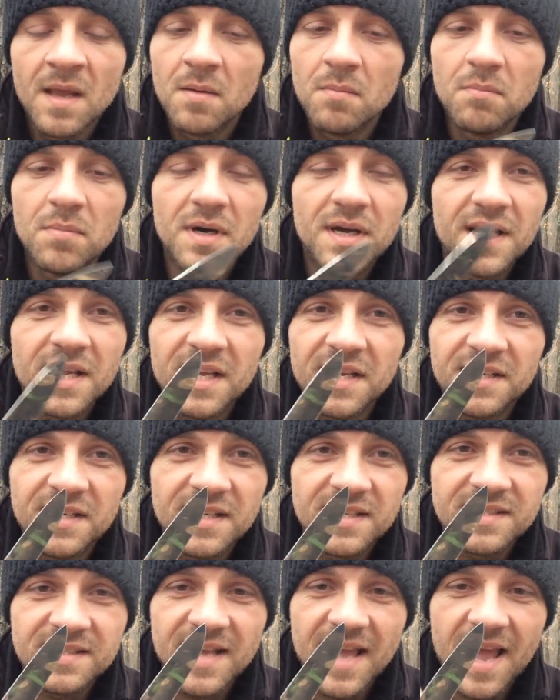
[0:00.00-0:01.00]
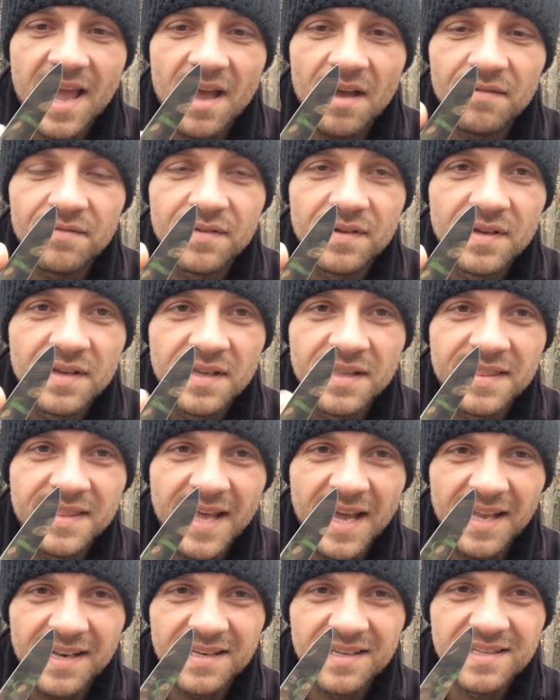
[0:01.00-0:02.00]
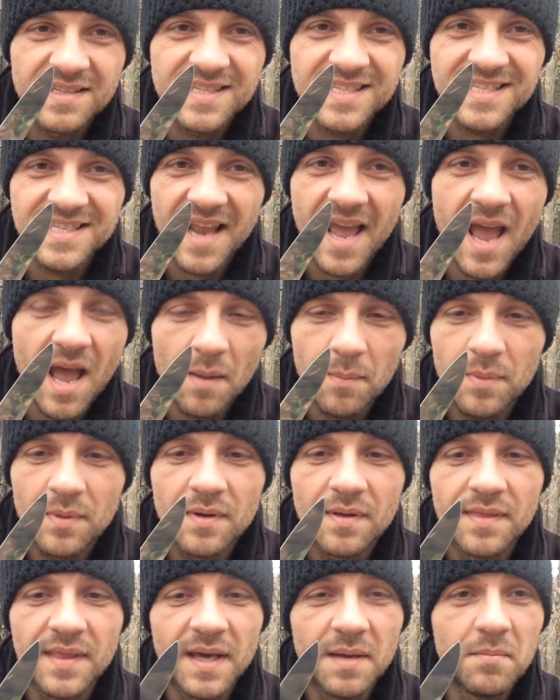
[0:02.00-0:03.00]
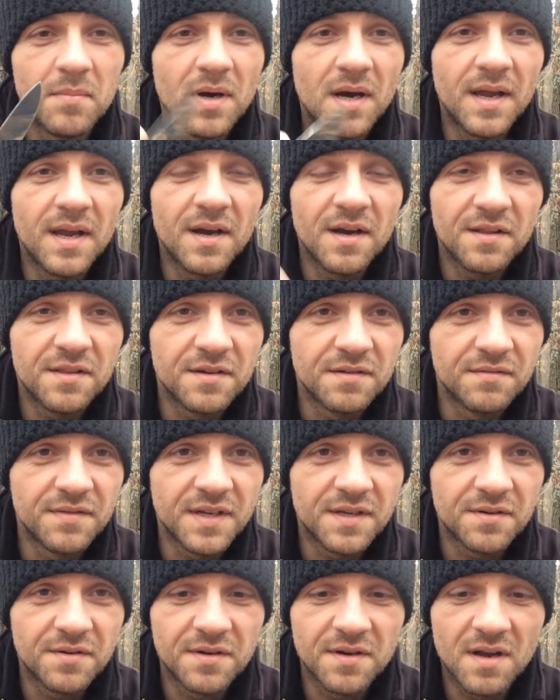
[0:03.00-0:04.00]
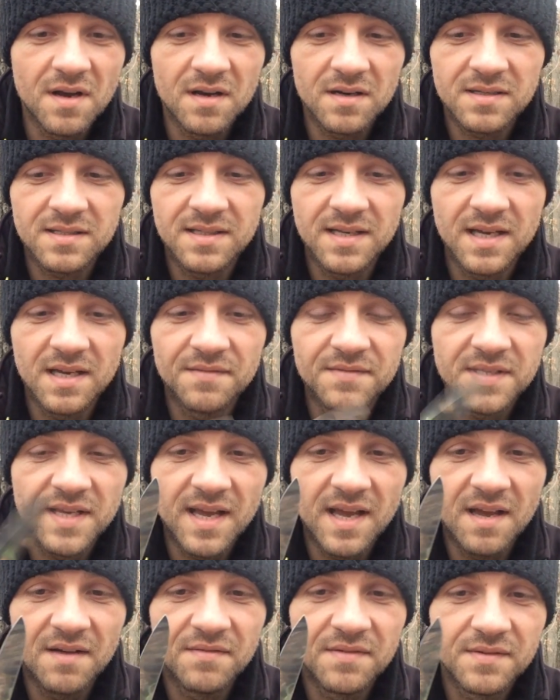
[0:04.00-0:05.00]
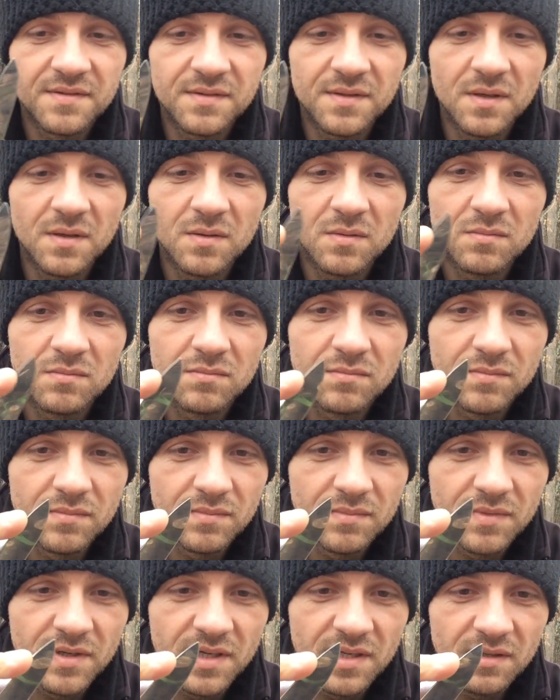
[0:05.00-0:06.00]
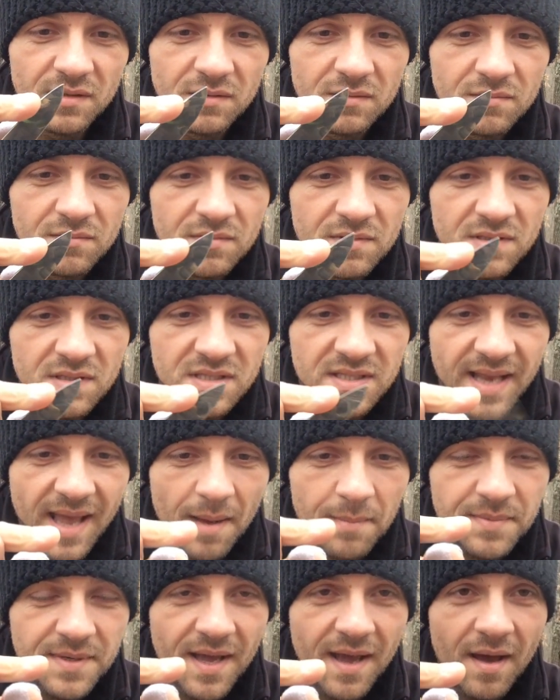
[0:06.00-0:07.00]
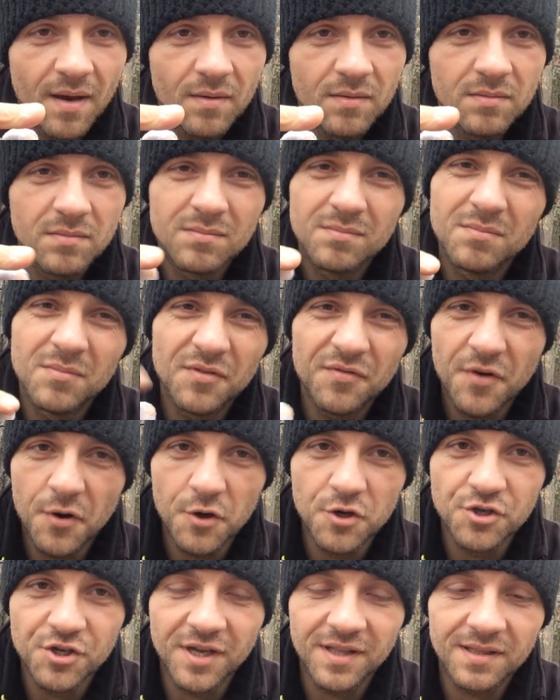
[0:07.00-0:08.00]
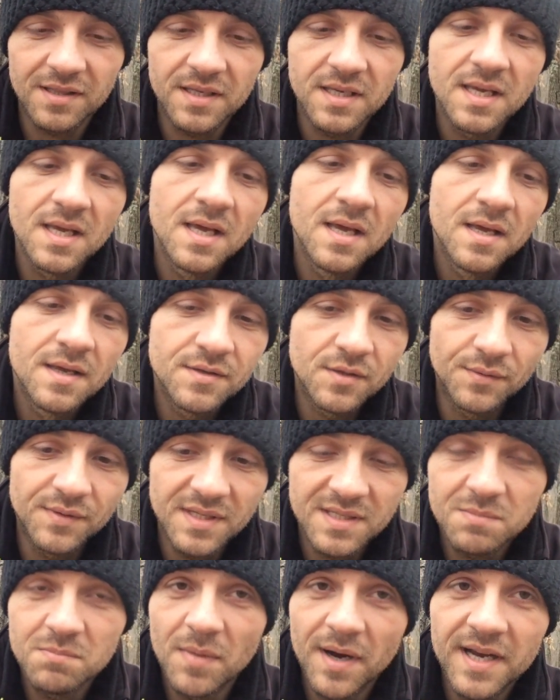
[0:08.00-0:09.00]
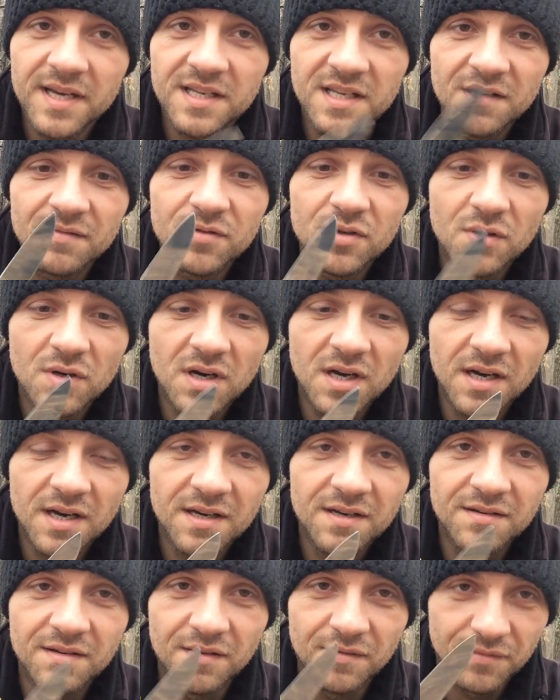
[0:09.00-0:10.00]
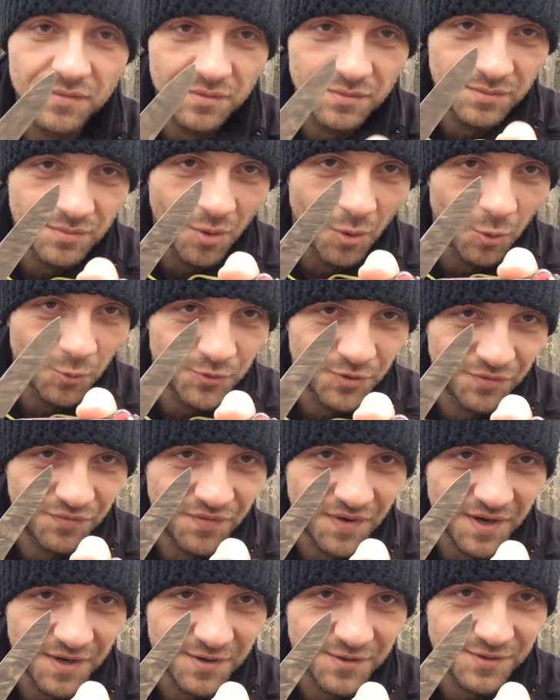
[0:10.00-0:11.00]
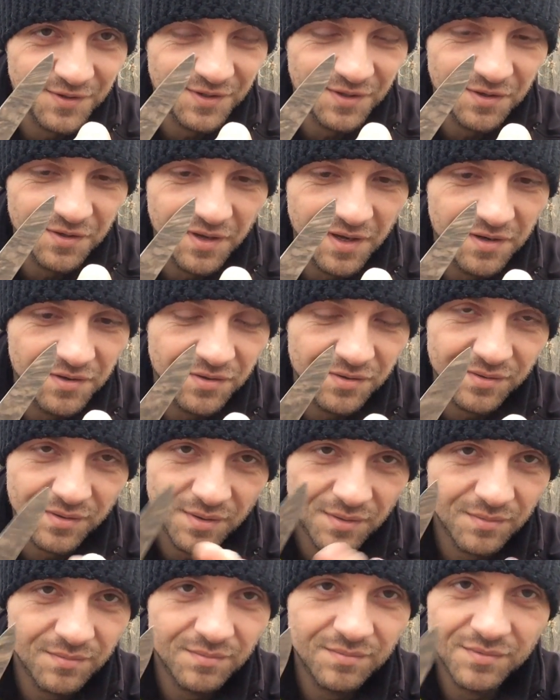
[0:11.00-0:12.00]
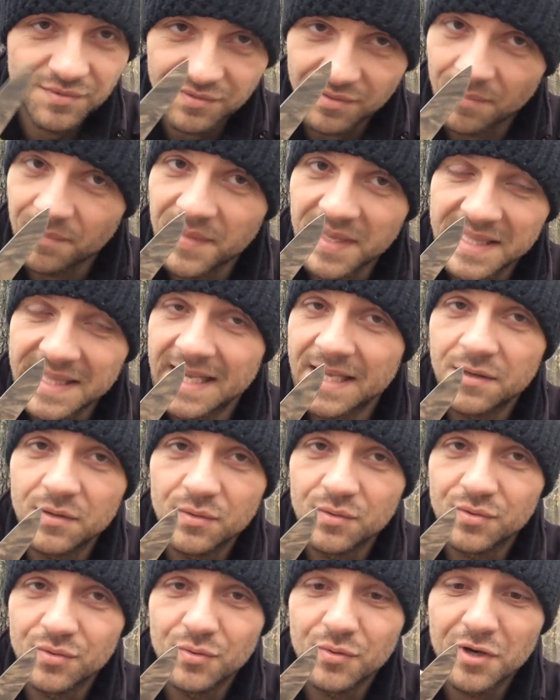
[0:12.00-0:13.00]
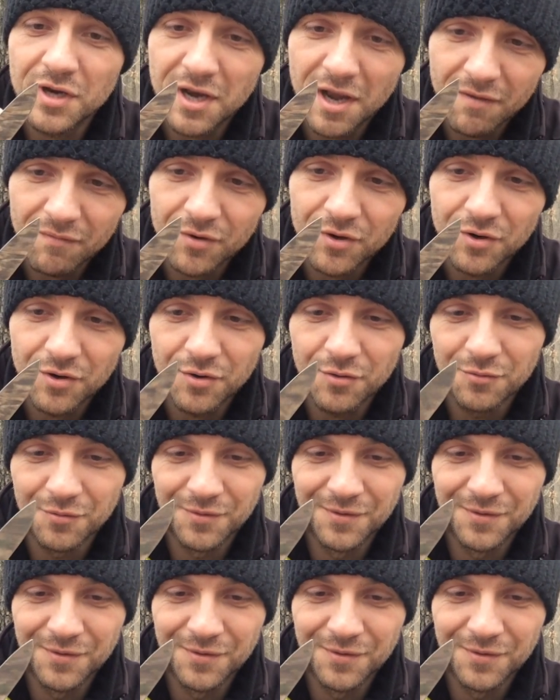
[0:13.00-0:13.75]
but it doesn't have that snap that my other Victorinox knives have. So it'll snap down, but very gently. So this might give you a cut if you hold your fingers in the danger zone, something that you should never do.